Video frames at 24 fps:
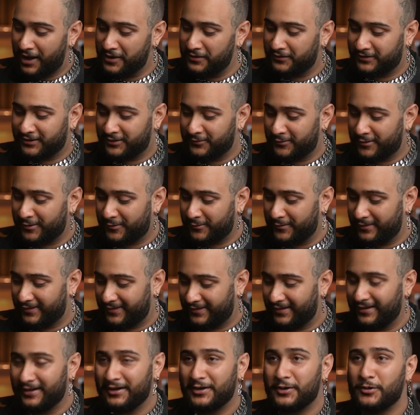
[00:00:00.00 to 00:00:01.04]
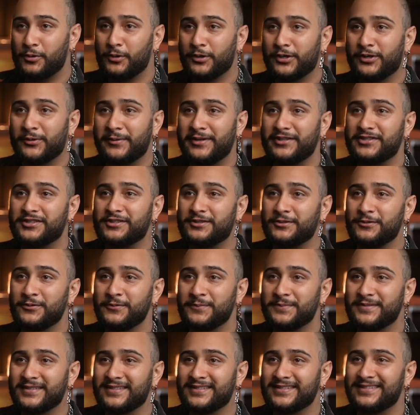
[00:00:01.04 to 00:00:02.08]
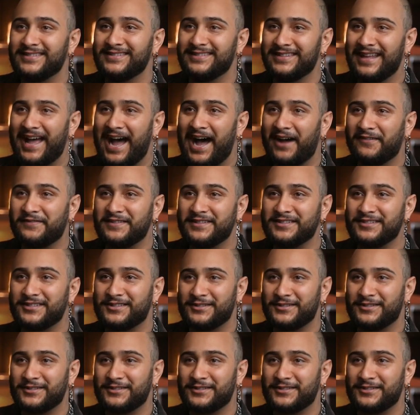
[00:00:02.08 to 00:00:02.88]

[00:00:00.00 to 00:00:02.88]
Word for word: used to work with uh, quarter inch tubes, half inch